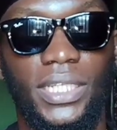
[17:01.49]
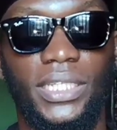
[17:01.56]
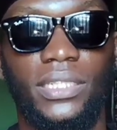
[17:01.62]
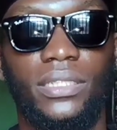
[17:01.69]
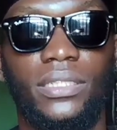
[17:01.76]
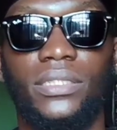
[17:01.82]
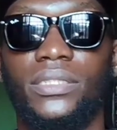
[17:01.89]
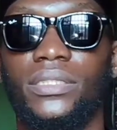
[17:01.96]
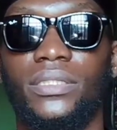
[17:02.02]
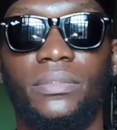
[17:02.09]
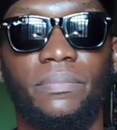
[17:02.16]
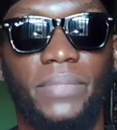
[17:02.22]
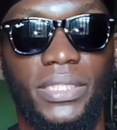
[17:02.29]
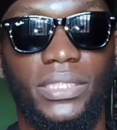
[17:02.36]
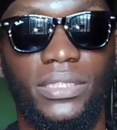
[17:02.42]
Like, it's the
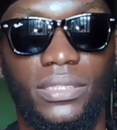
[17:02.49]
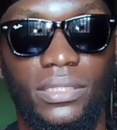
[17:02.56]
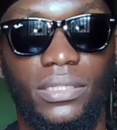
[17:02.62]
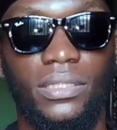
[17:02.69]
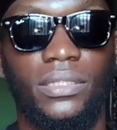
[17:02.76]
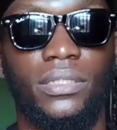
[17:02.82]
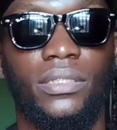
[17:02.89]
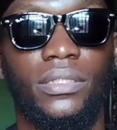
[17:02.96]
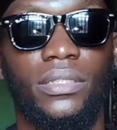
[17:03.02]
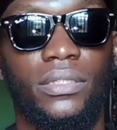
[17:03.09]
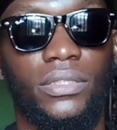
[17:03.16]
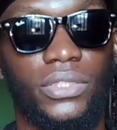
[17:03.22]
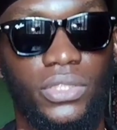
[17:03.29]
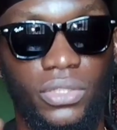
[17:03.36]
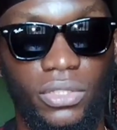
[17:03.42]
best.
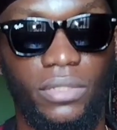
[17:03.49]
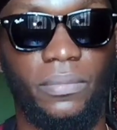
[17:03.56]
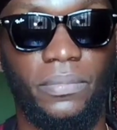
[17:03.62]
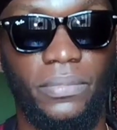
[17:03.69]
Stop.